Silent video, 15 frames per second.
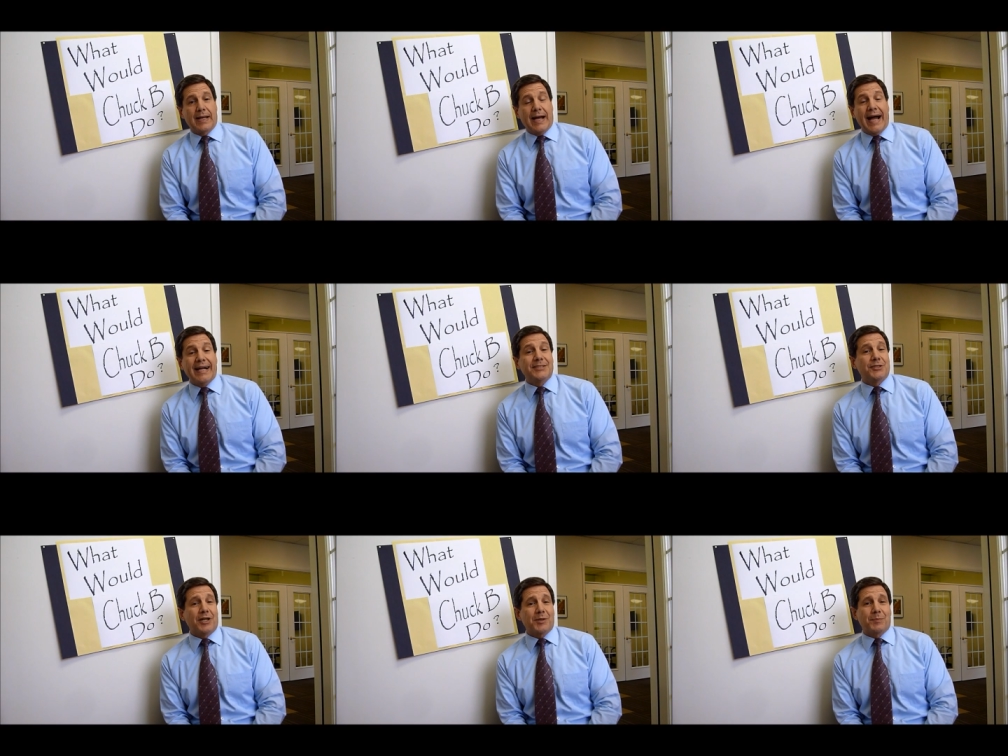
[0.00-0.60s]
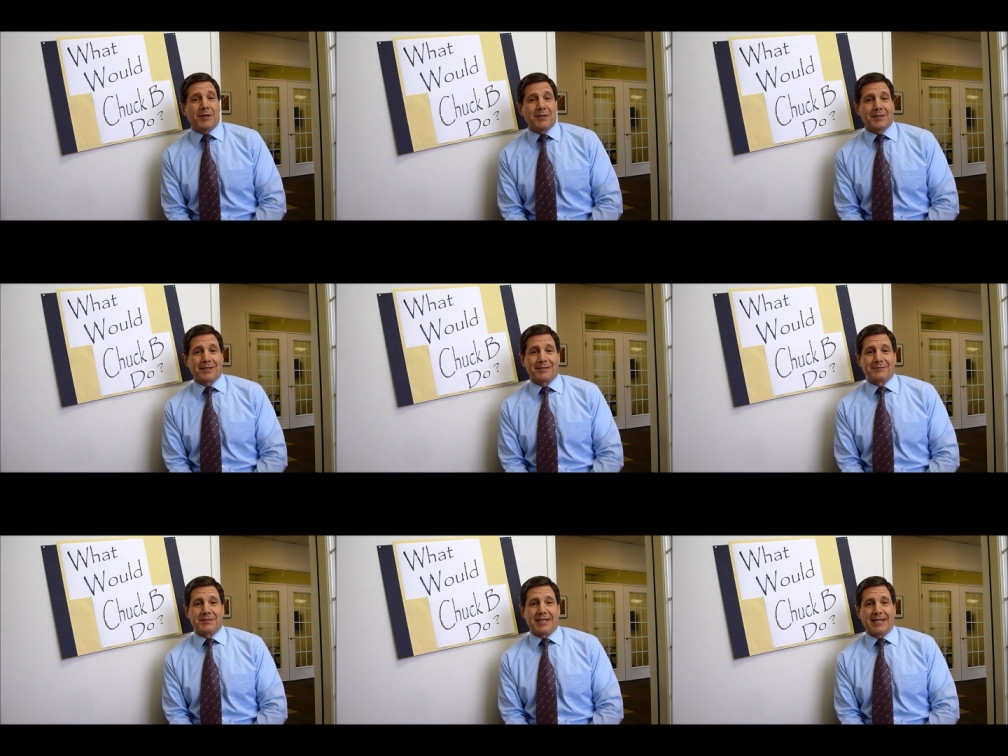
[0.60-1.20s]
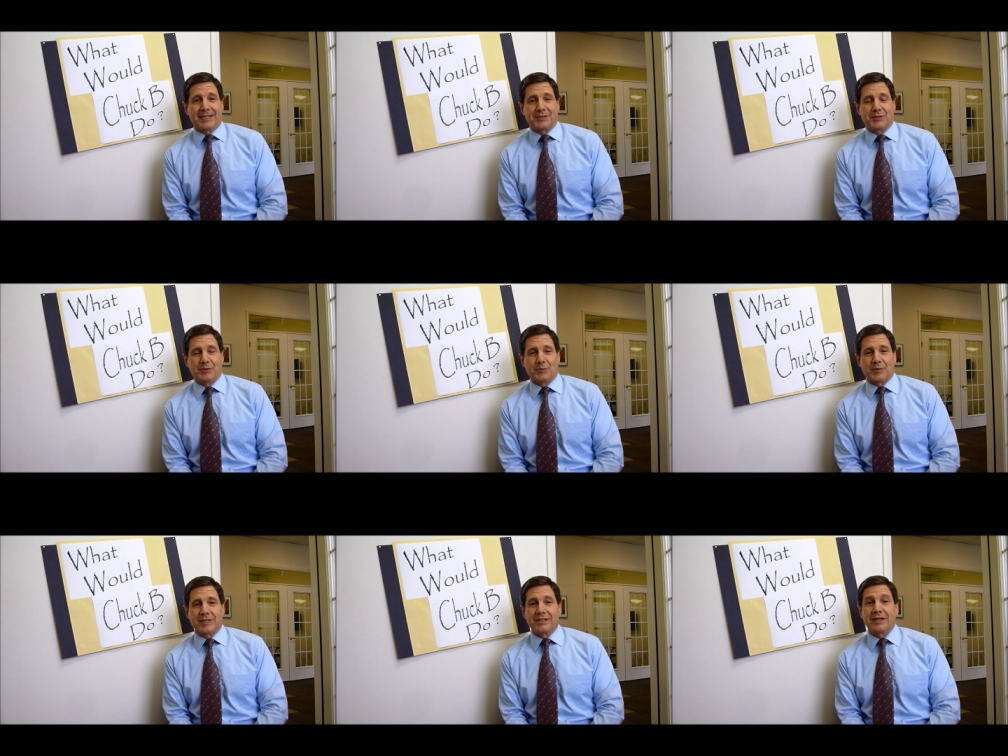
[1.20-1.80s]
Hi, Chuck Bartlett of
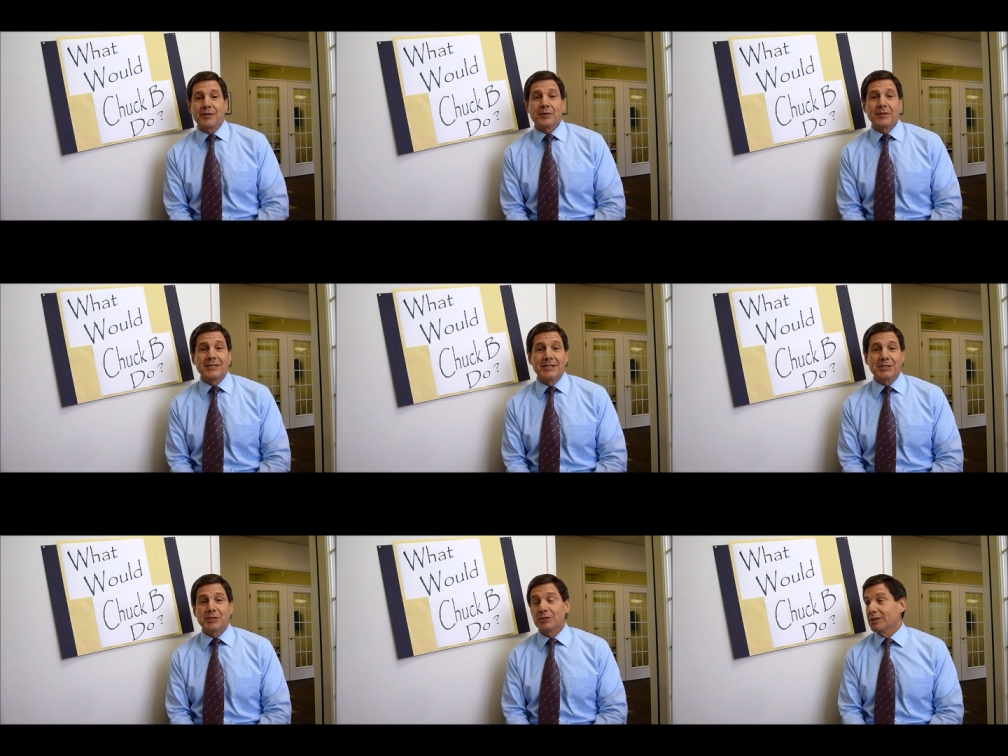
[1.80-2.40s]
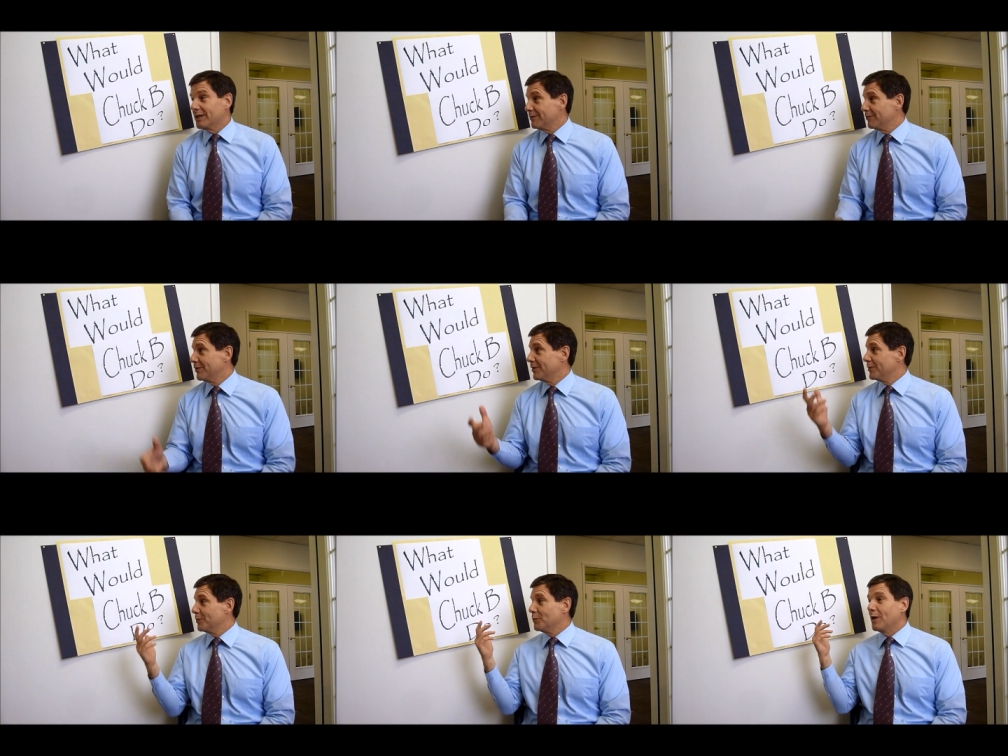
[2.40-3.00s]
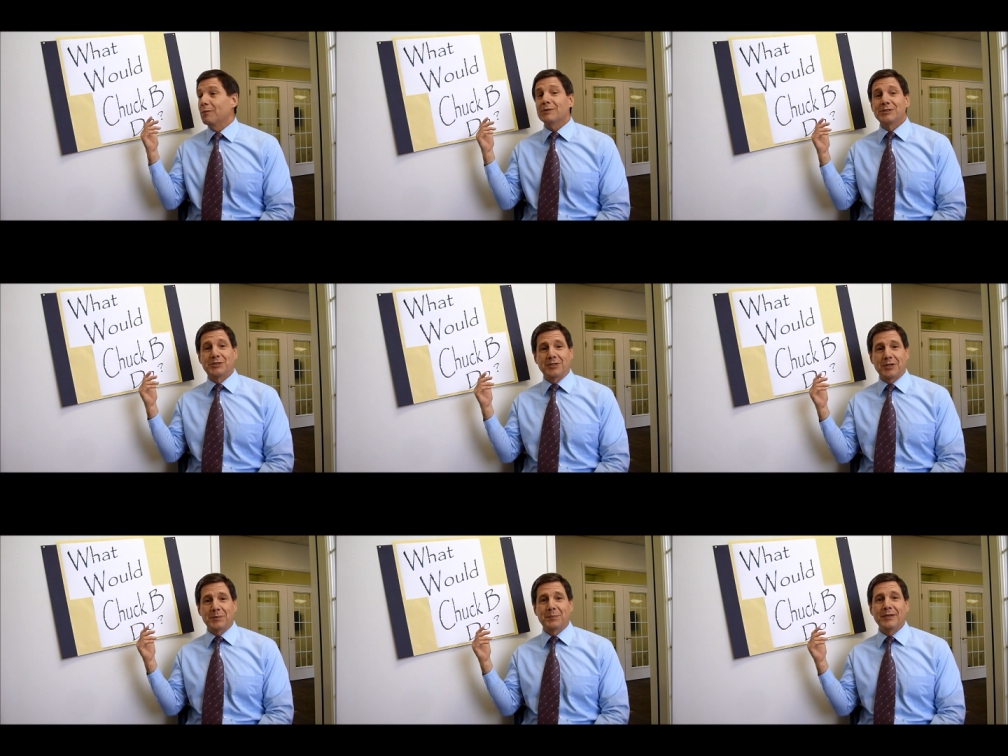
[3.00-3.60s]
Talented with another edition of What Would
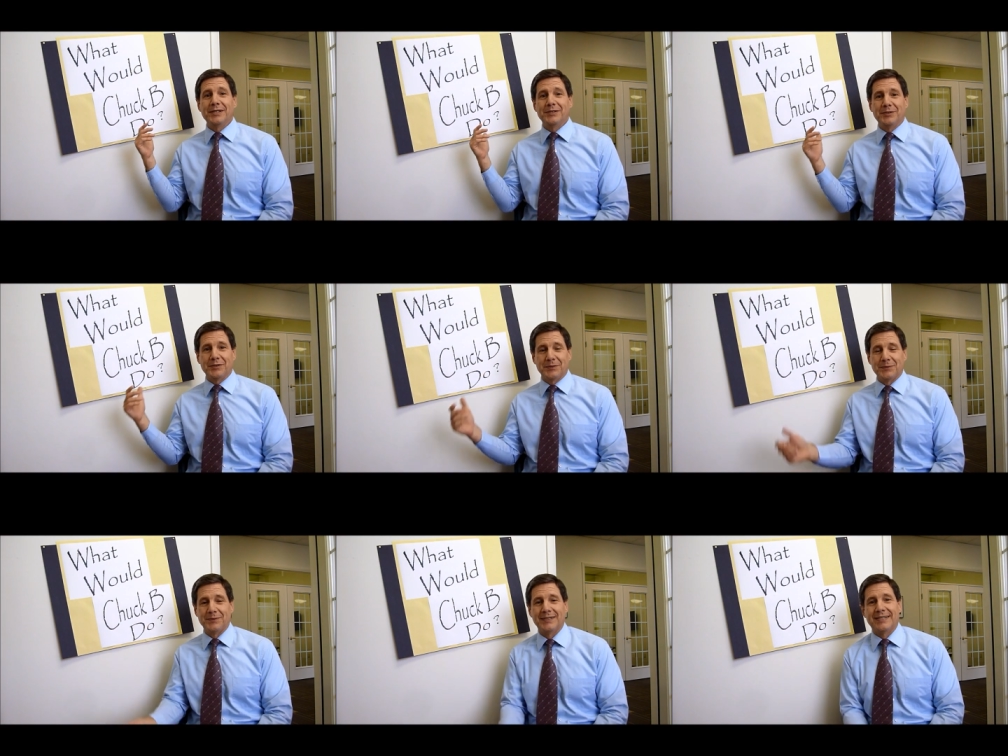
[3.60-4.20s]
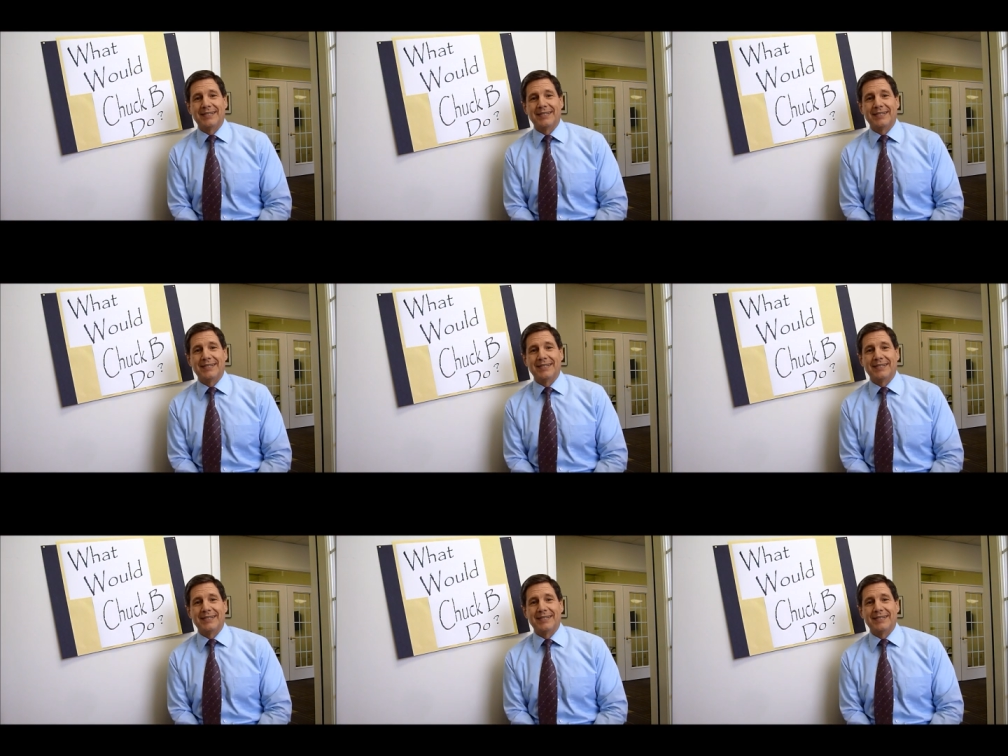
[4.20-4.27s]
Chuck B Do?